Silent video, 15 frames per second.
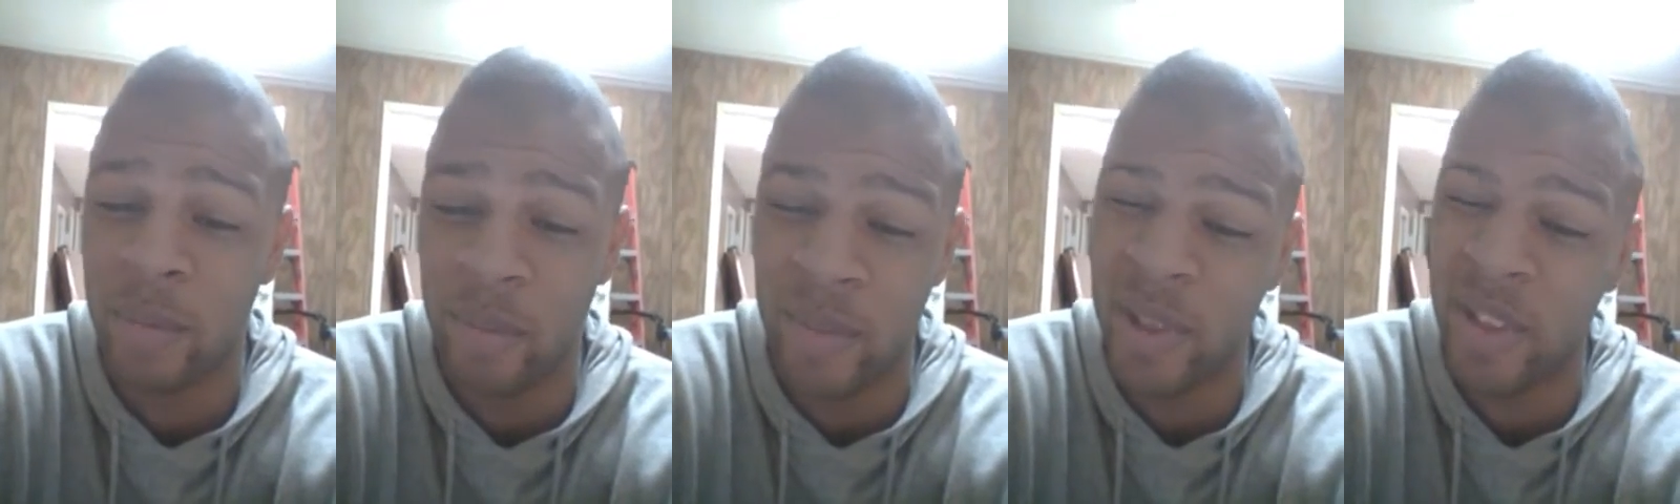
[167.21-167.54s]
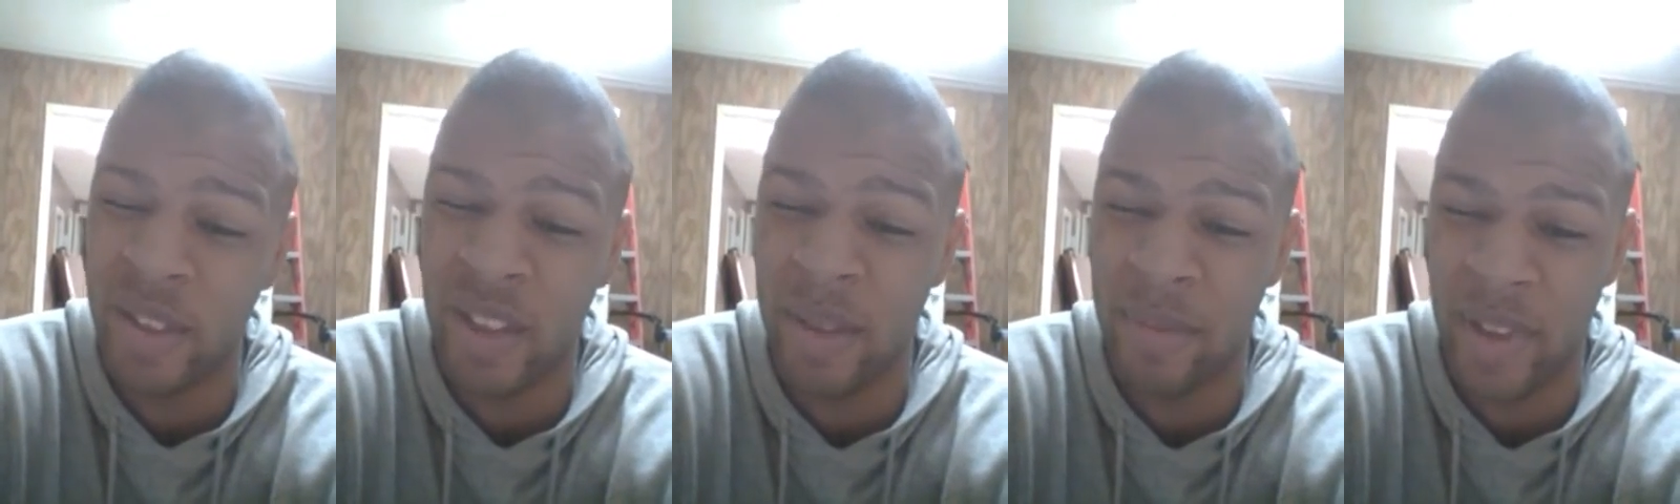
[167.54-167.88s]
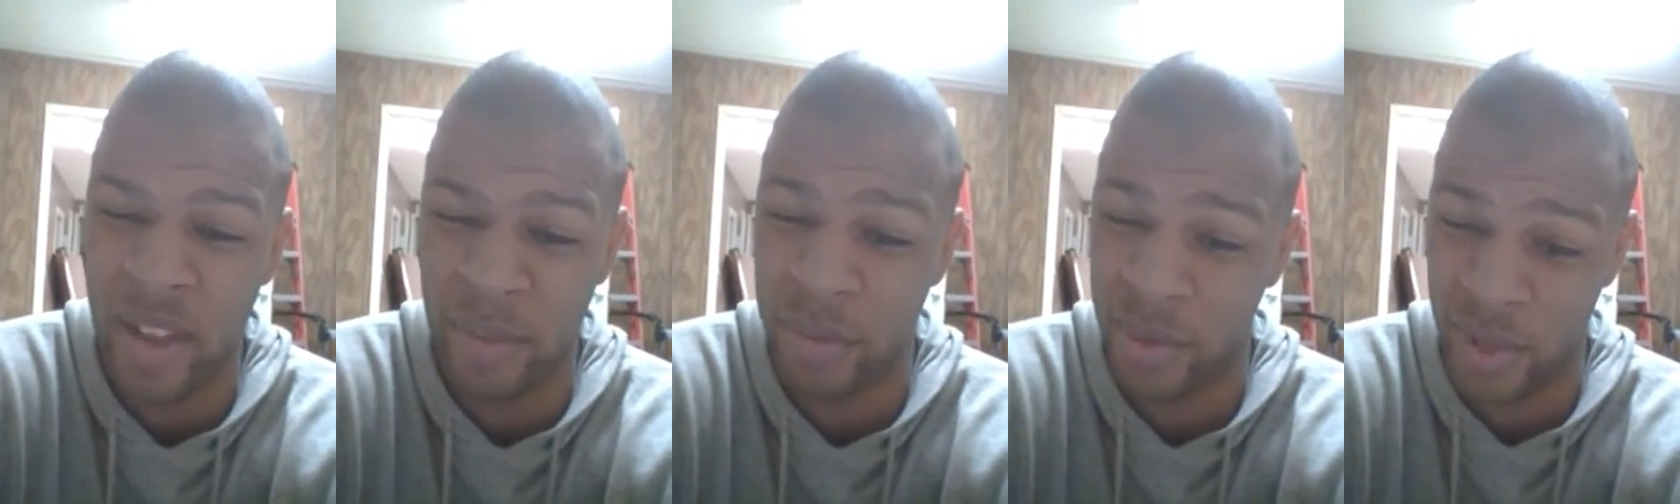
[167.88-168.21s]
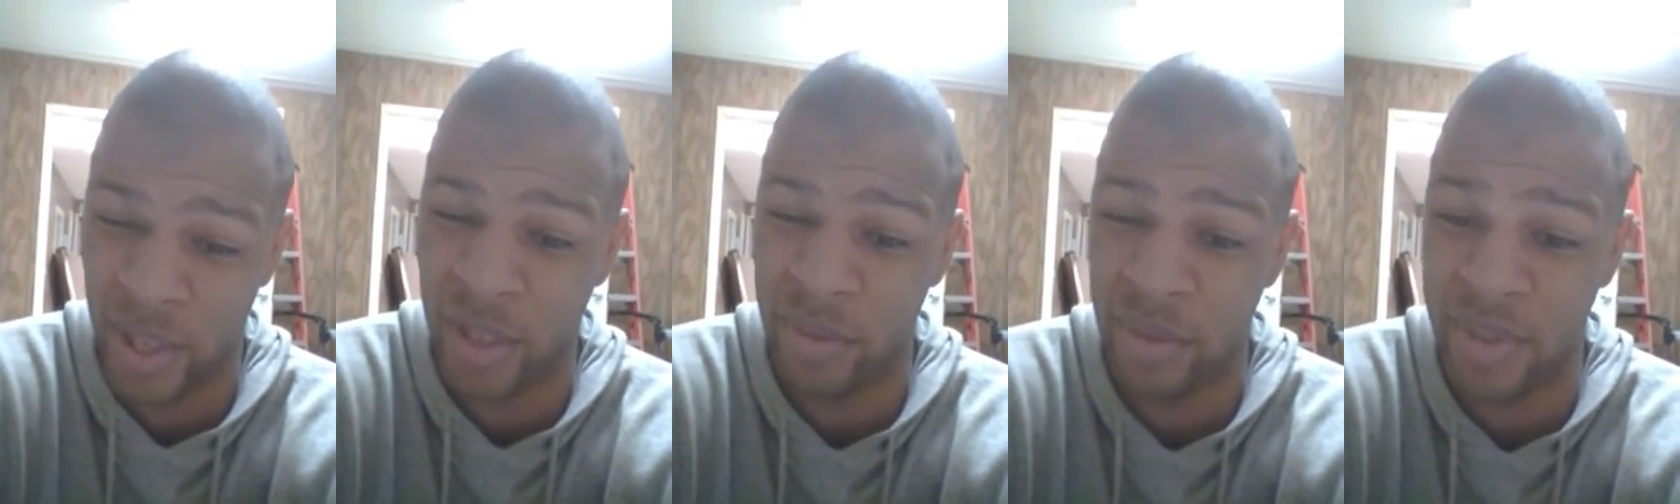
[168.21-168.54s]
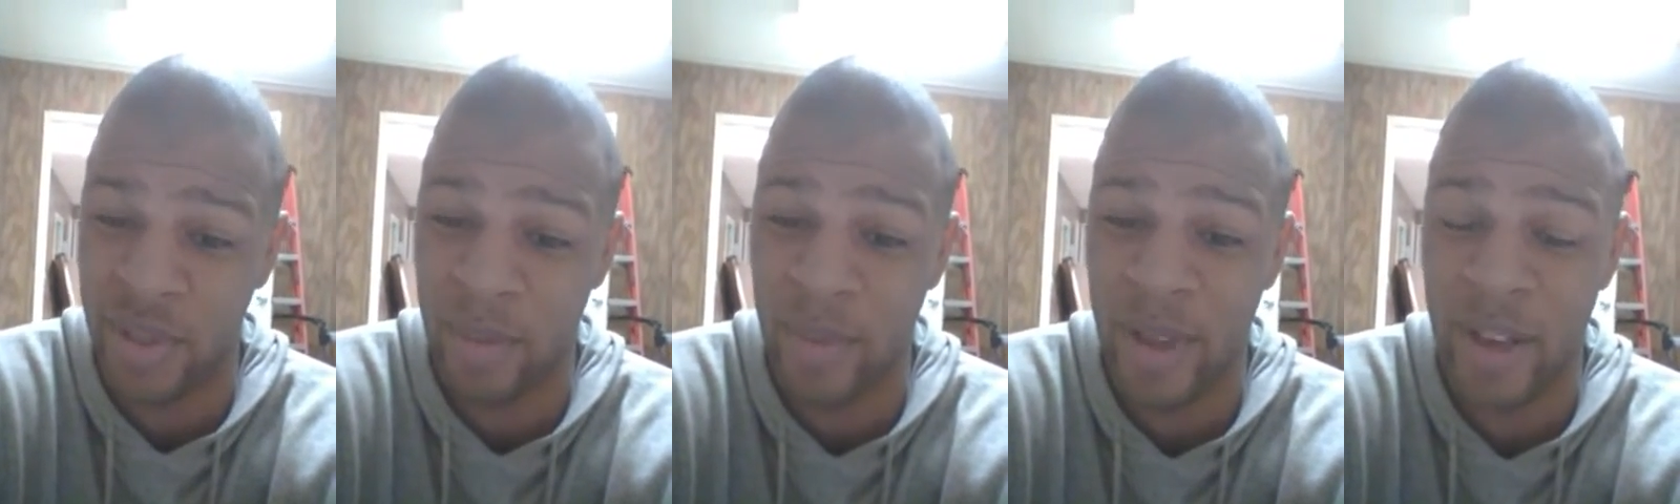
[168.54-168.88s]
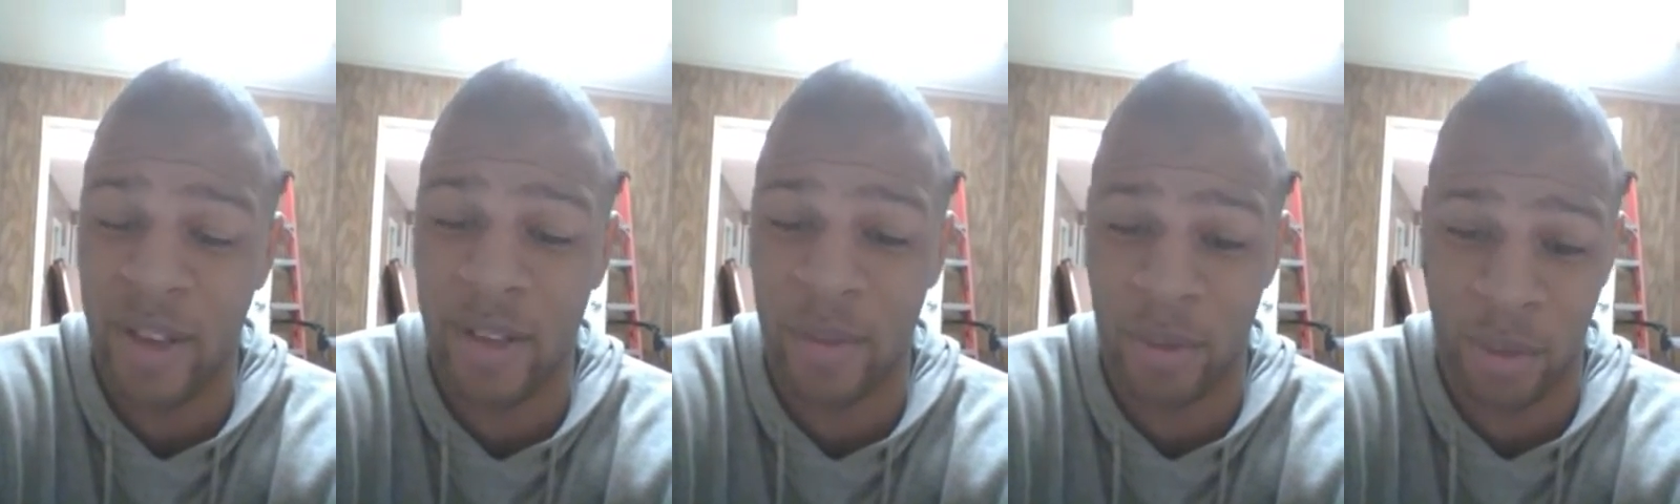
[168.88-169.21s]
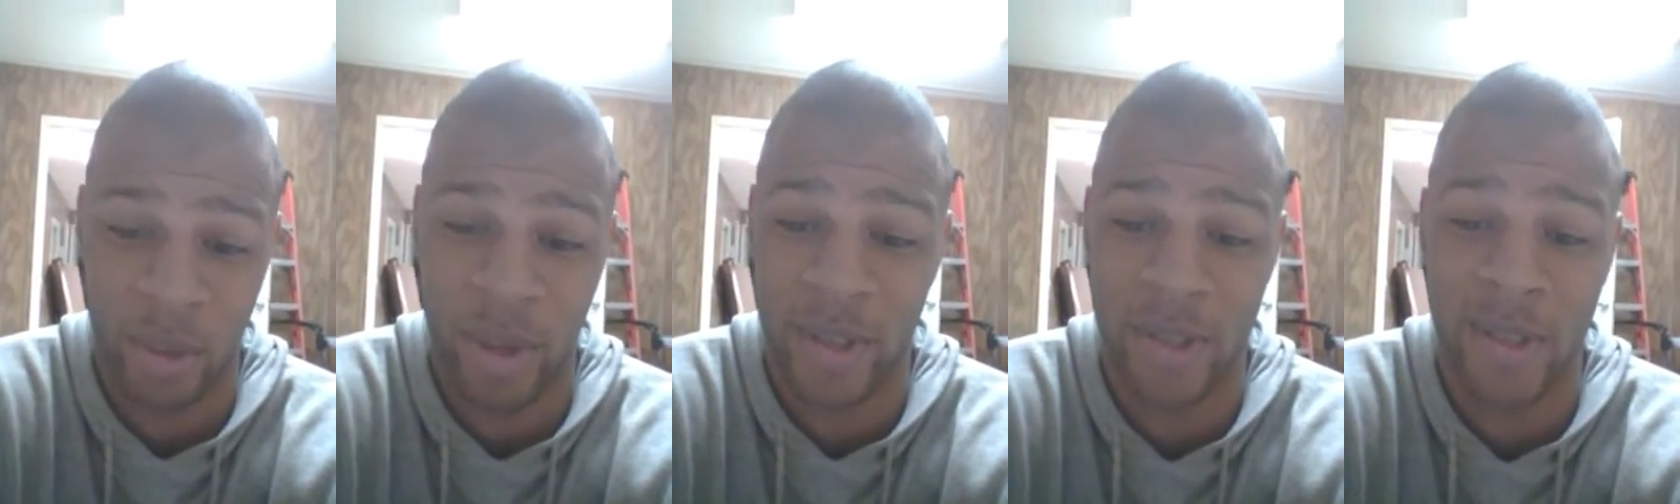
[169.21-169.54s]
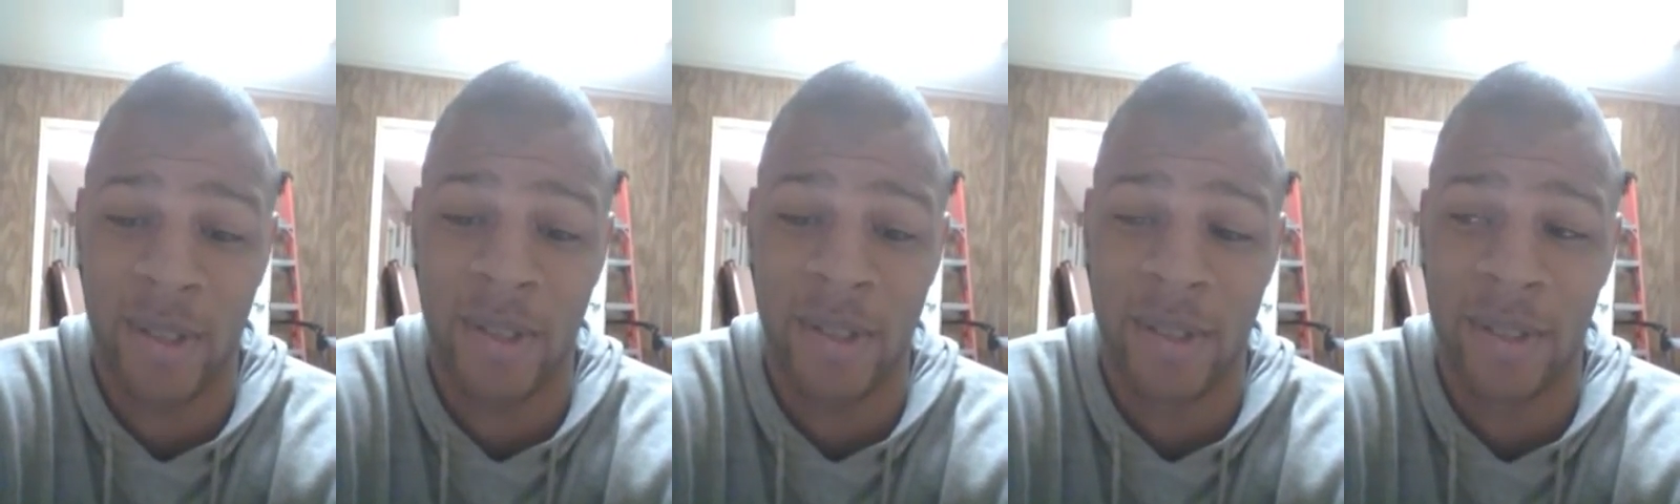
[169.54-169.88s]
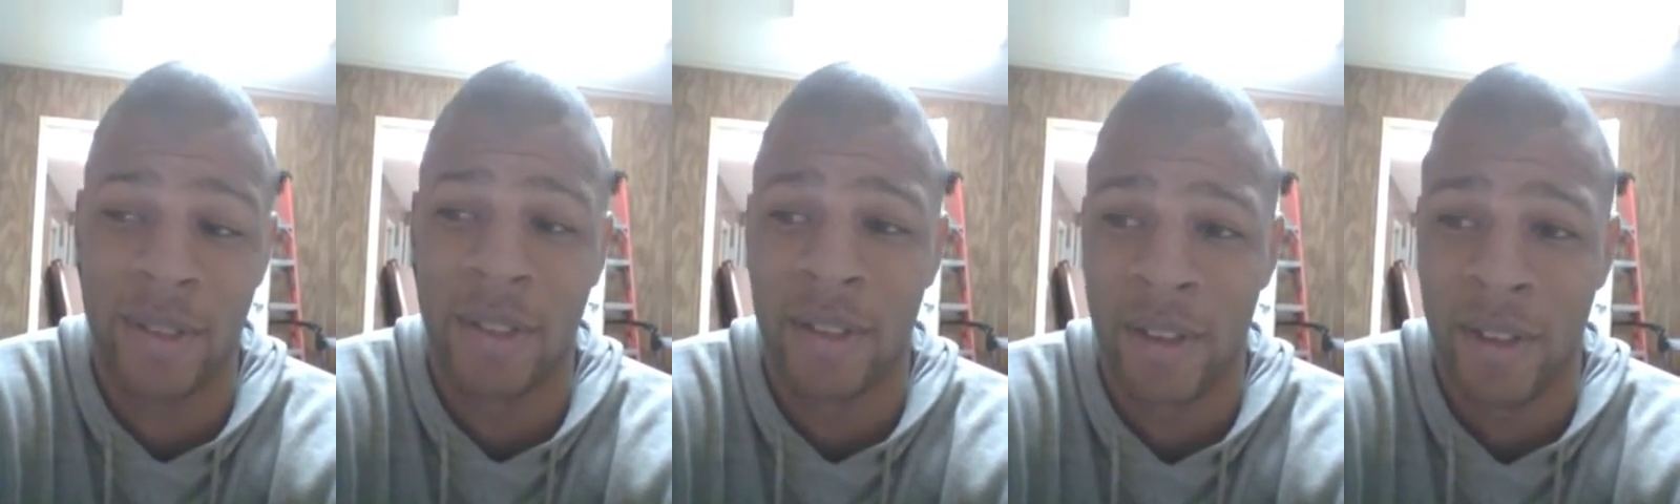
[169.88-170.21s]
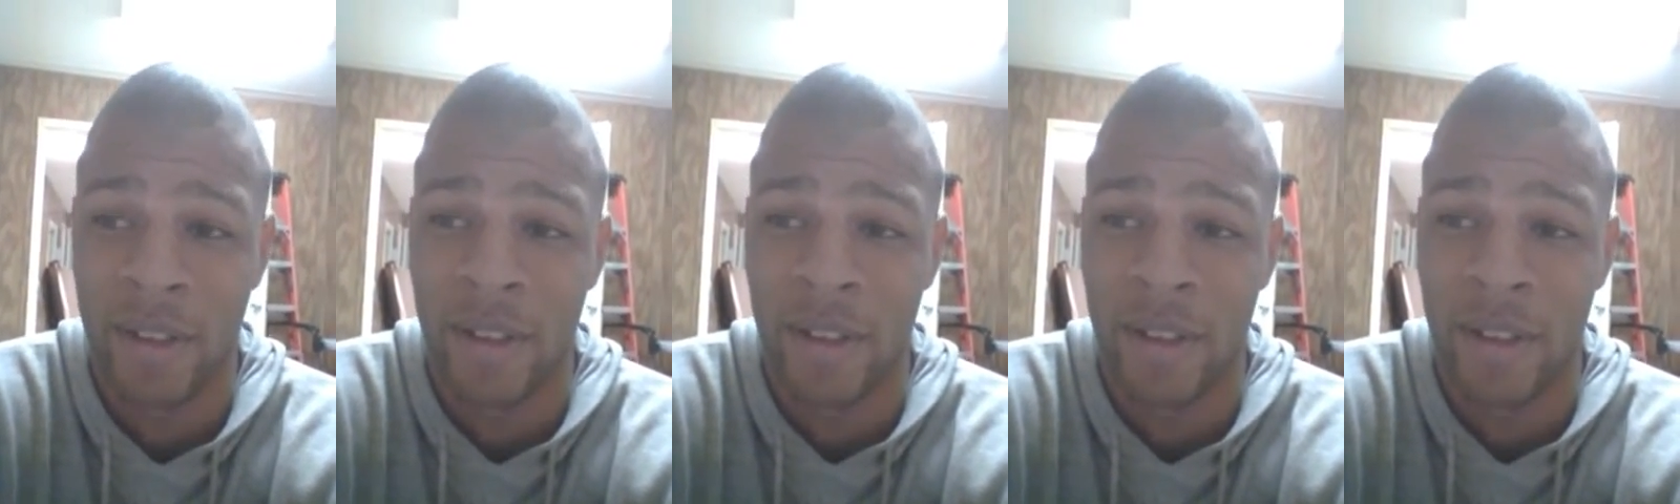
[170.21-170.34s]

meeting up to have sex with somebody on Craigslist